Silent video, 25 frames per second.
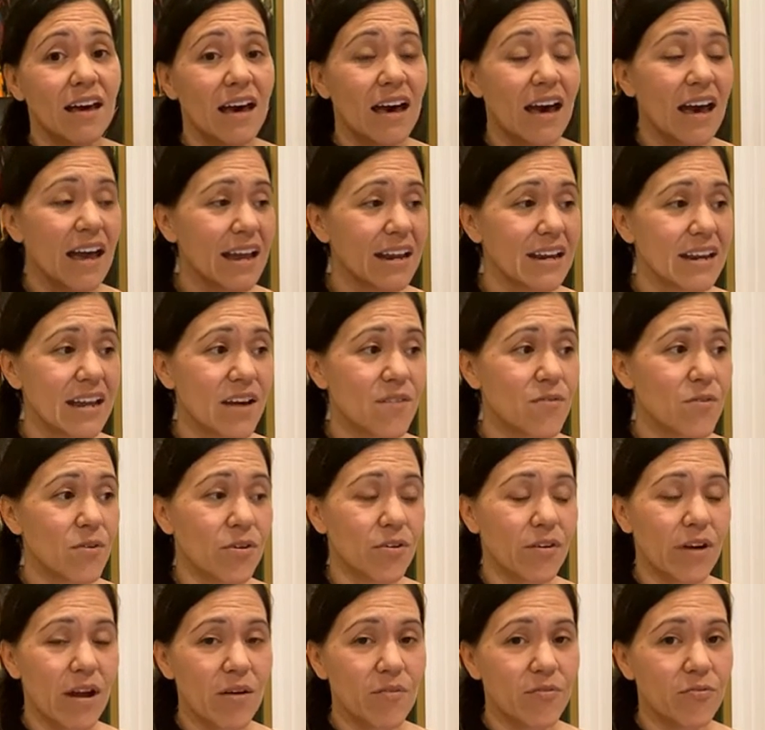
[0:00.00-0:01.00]
I never
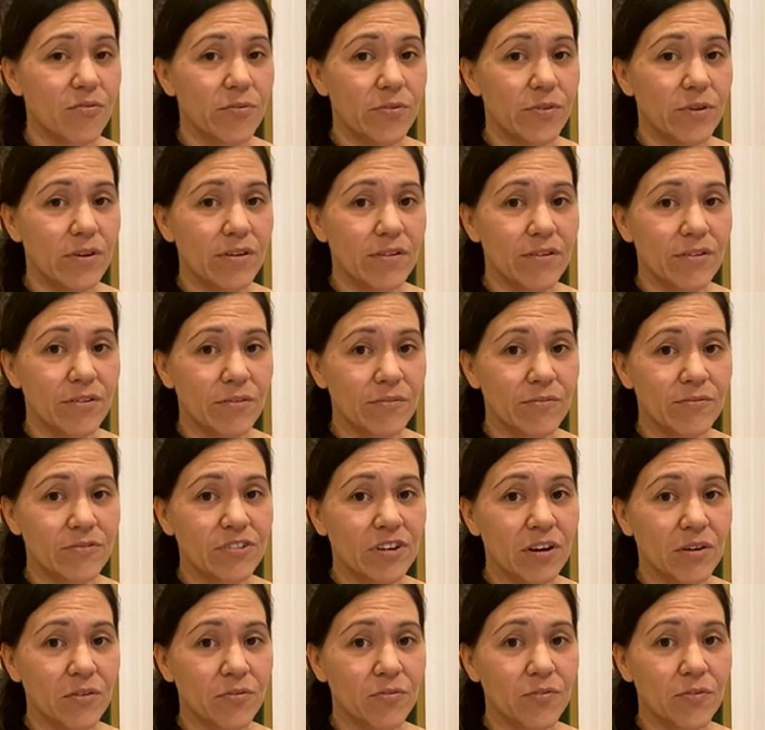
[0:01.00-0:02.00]
grab
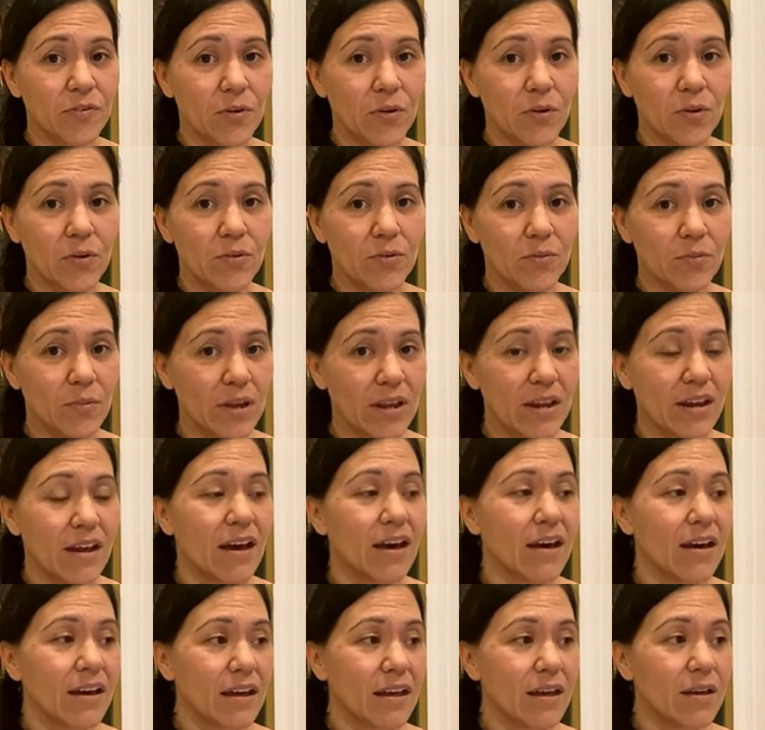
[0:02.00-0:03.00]
junk food when
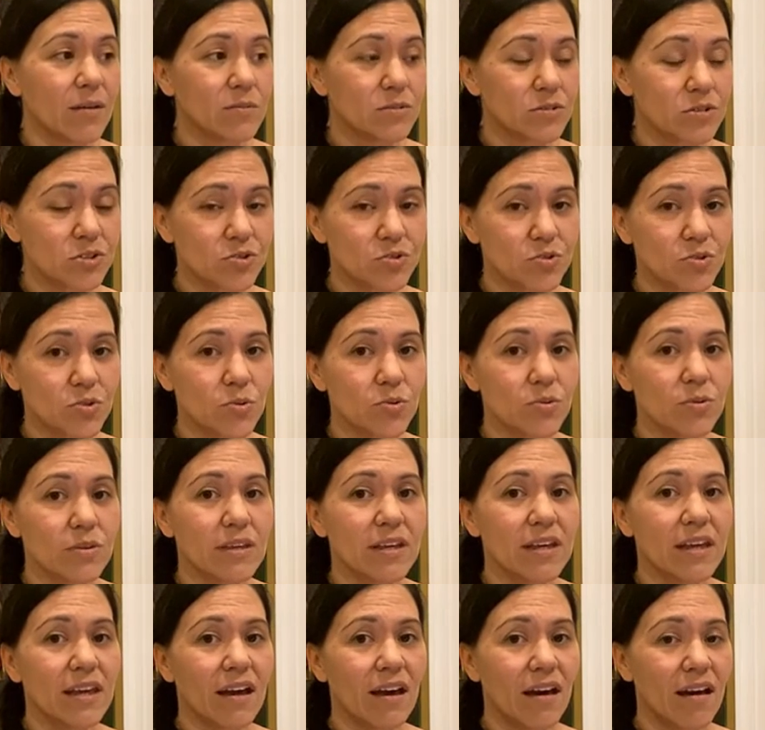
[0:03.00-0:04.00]
I am
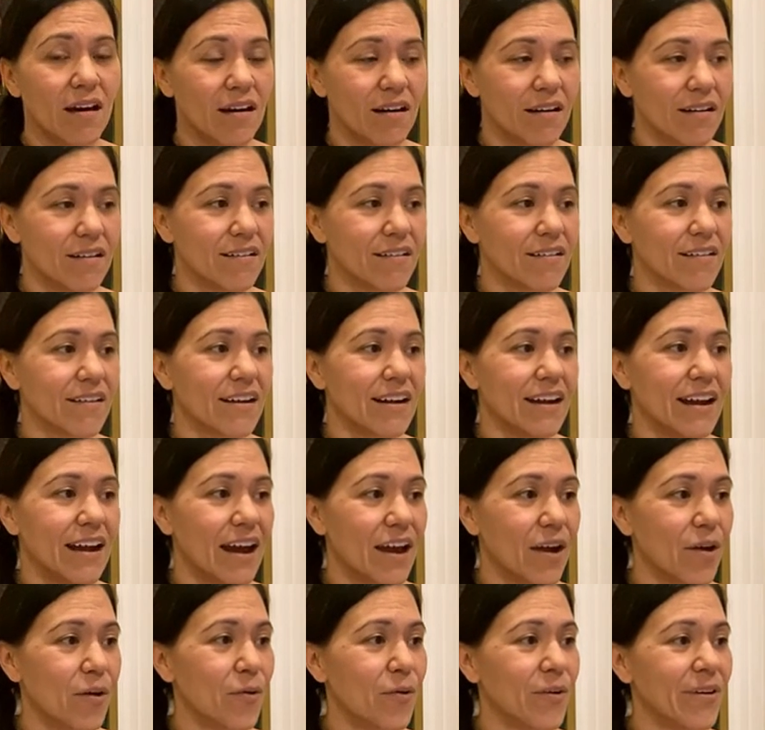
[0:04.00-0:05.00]
truly hungry.
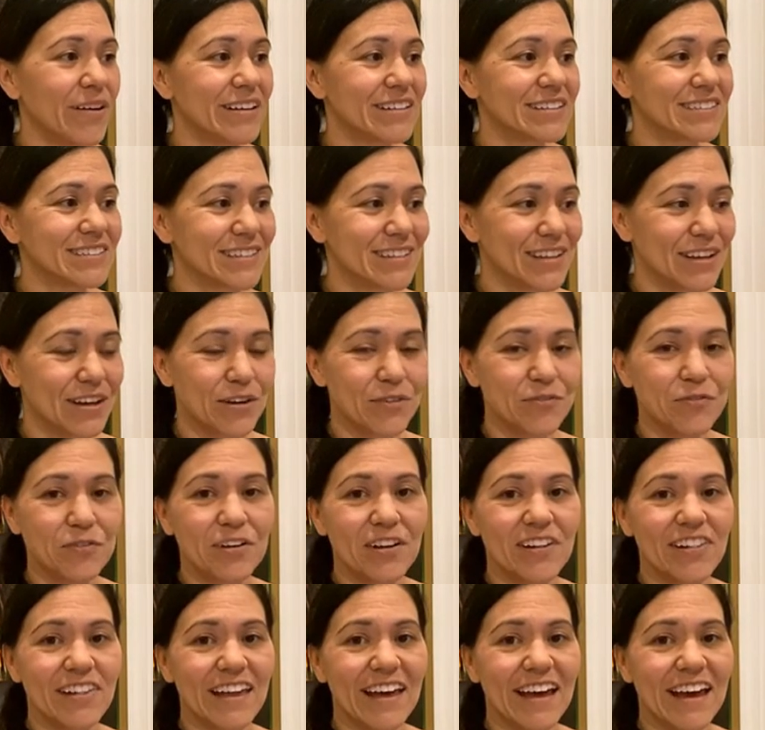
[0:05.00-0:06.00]
I always look for
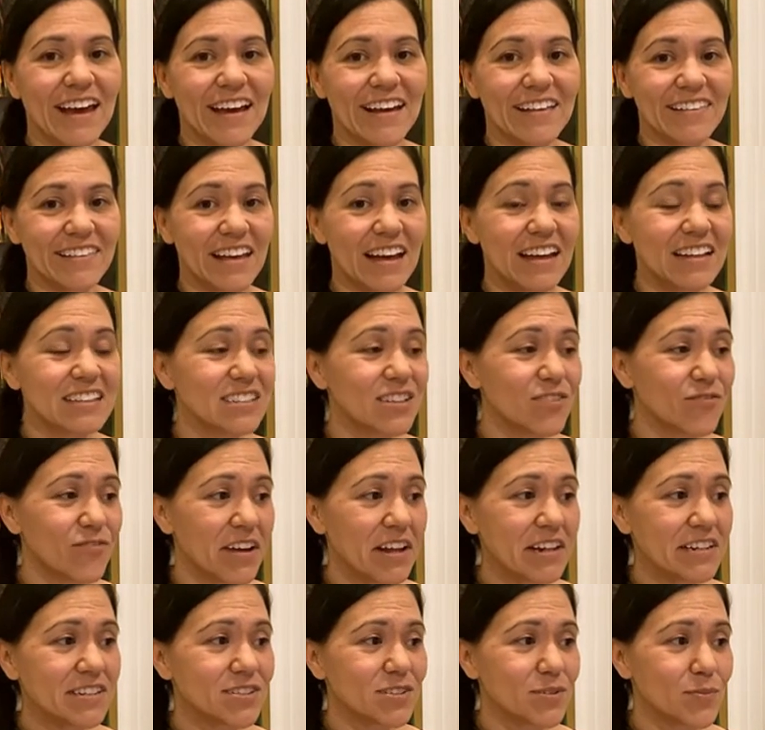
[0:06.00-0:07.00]
like lots of
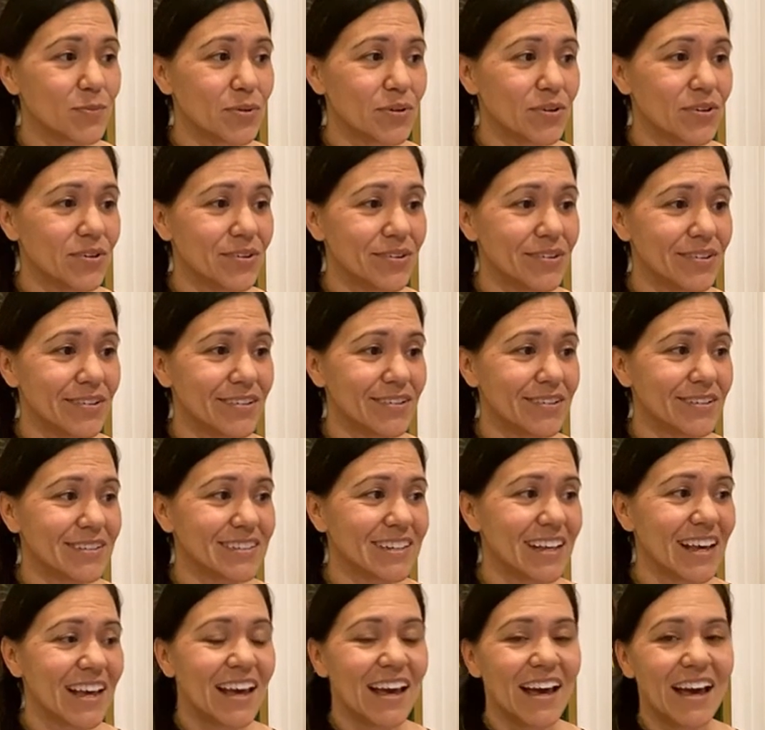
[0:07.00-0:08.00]

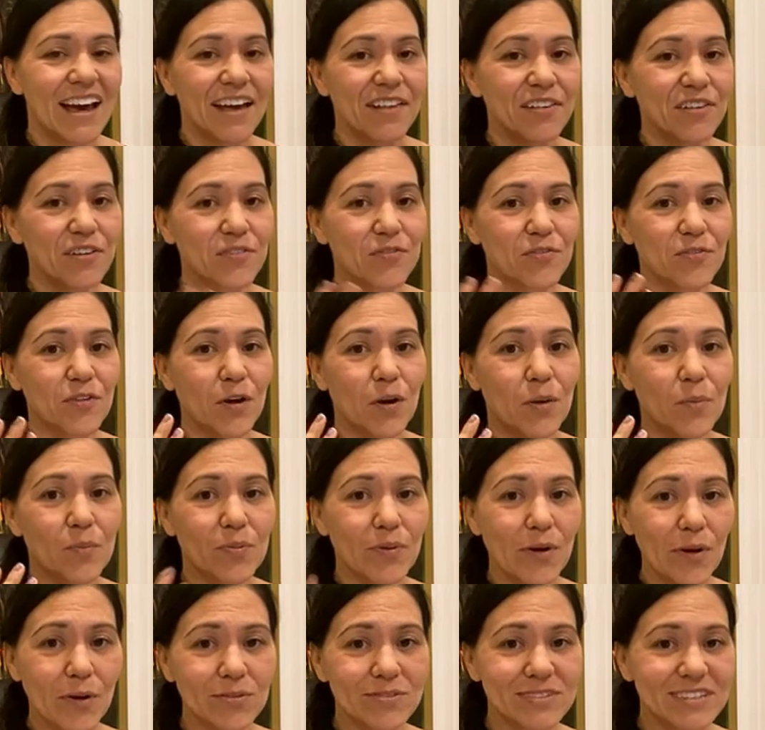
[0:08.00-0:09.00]
vegetables. I look for a
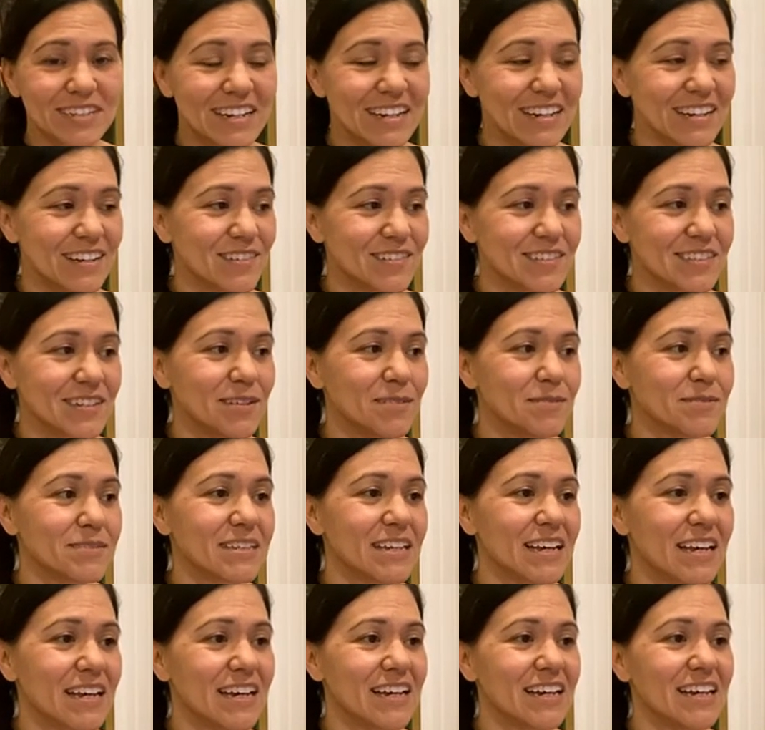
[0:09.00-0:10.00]
protein of some
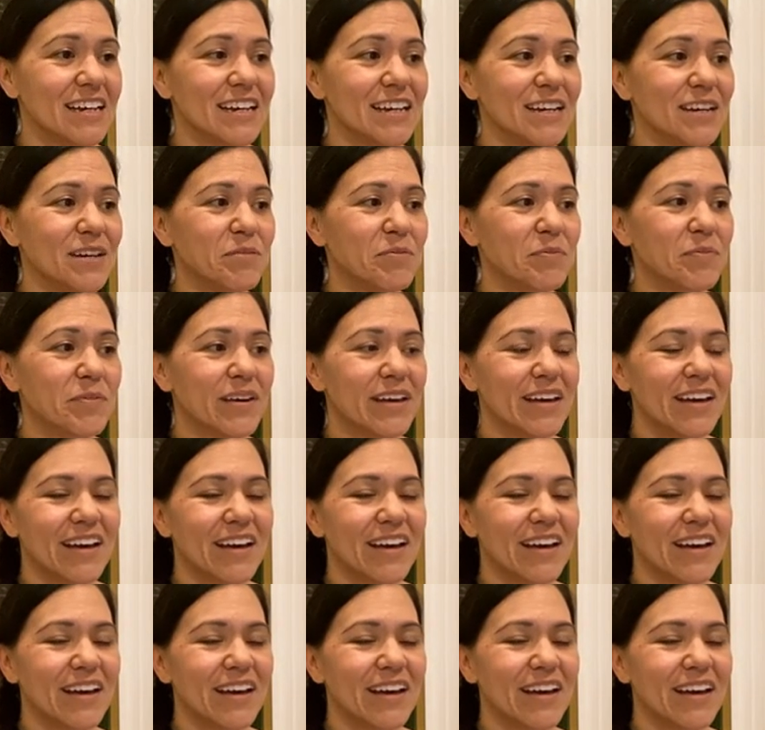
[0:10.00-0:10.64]
type.